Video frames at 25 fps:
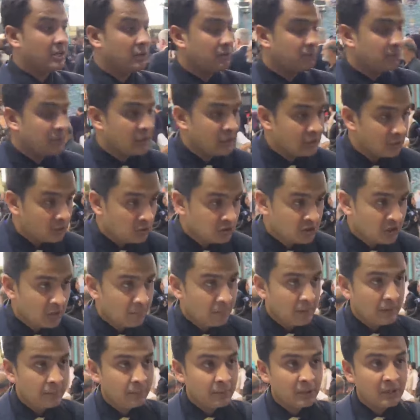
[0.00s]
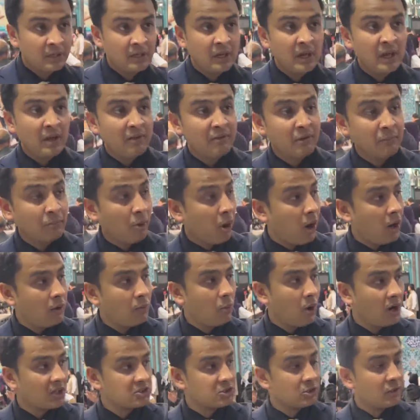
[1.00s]
You see people from all
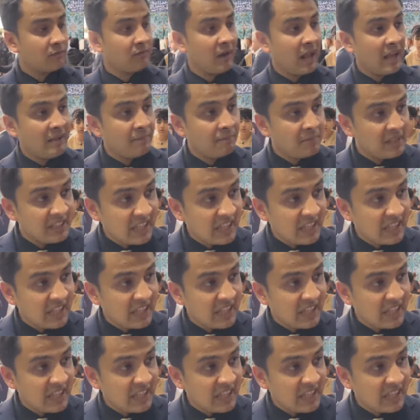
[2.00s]
walks of life,